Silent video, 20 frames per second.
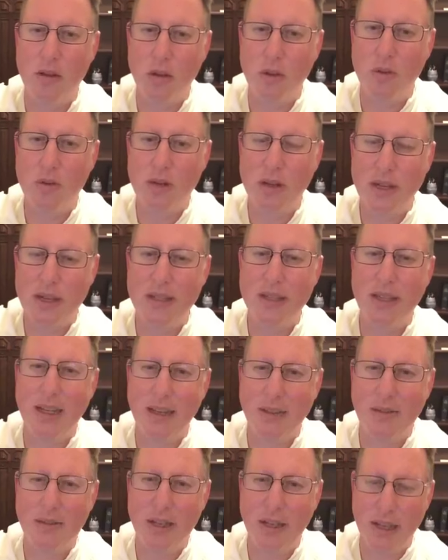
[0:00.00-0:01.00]
Don't just
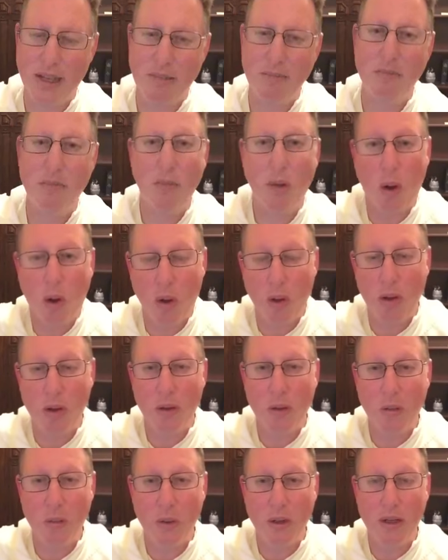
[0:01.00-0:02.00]
give to them,
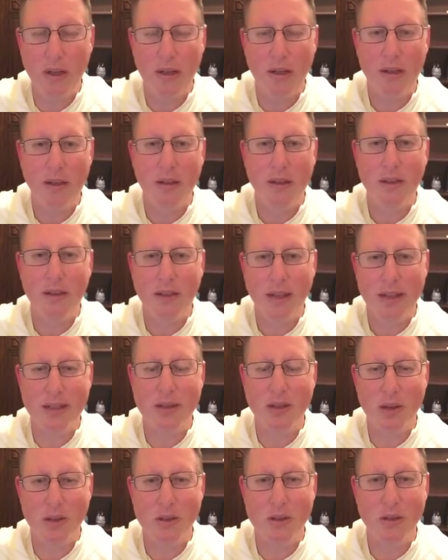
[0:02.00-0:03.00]
although
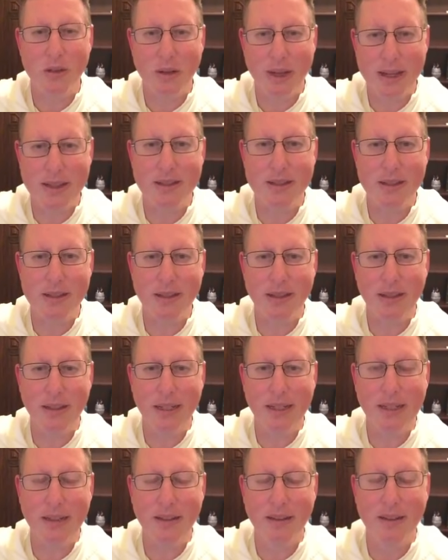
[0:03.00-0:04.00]
that's also
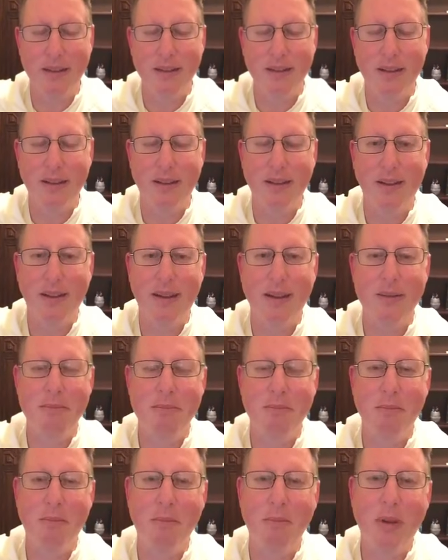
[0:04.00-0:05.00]
necessary,
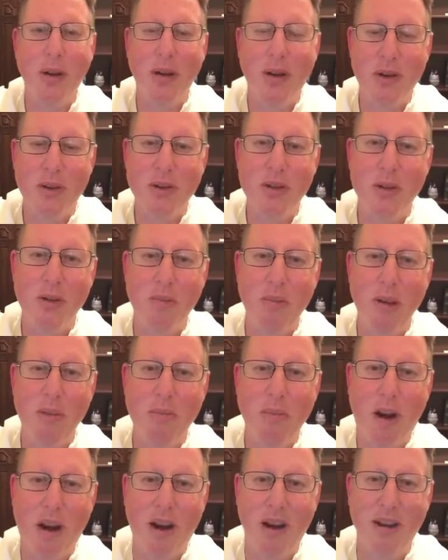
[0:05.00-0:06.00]
but also be
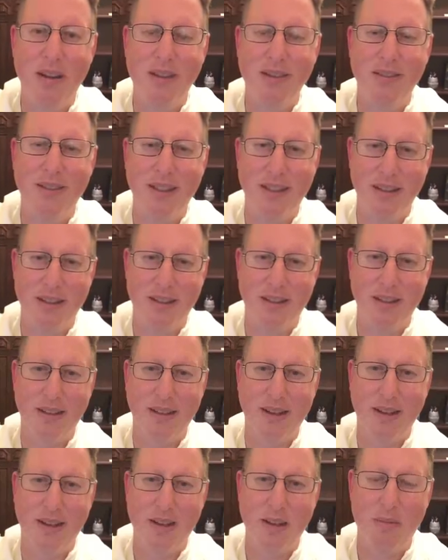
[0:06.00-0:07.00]
part of it.
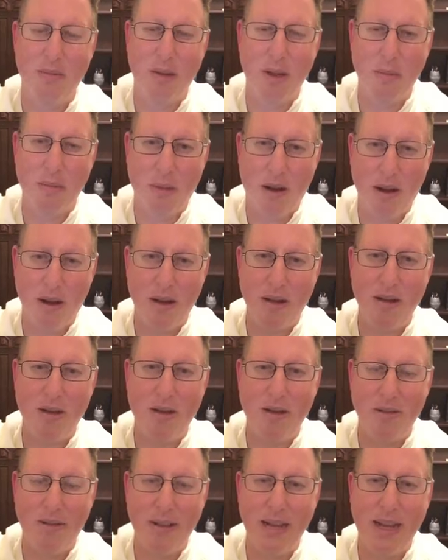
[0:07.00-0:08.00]
Be
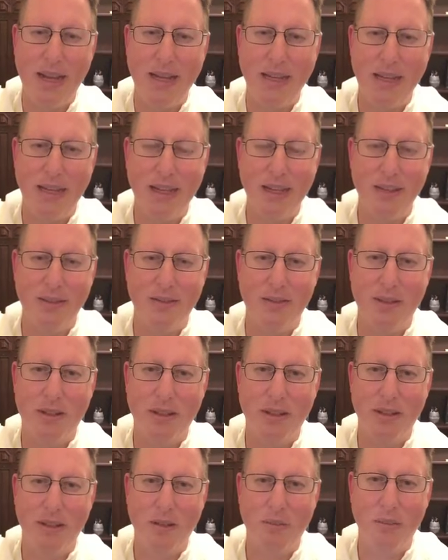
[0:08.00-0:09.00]
part of that gift
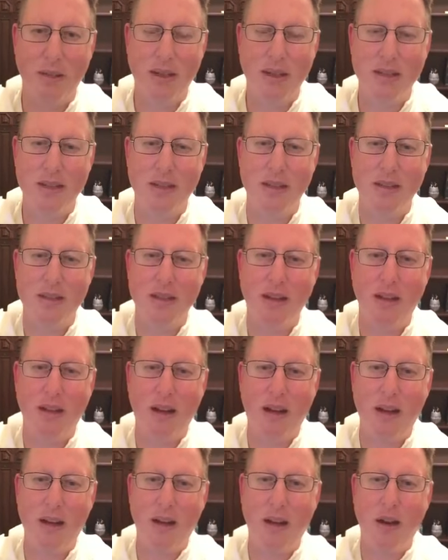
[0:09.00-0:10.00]
because it's a
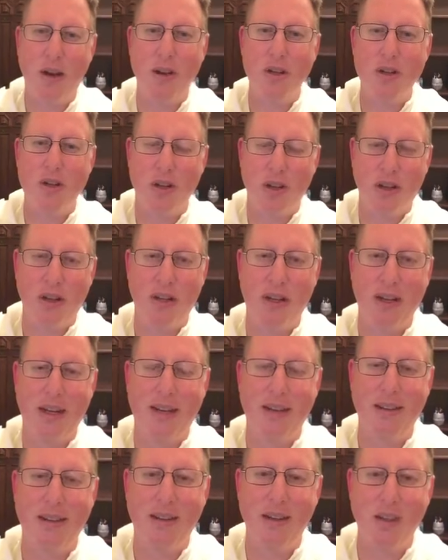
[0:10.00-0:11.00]
lot larger
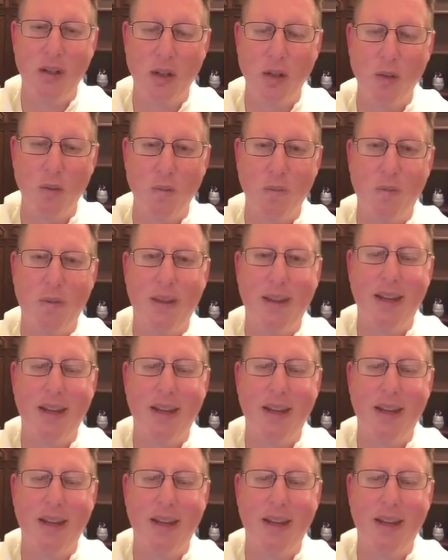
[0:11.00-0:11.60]
than you.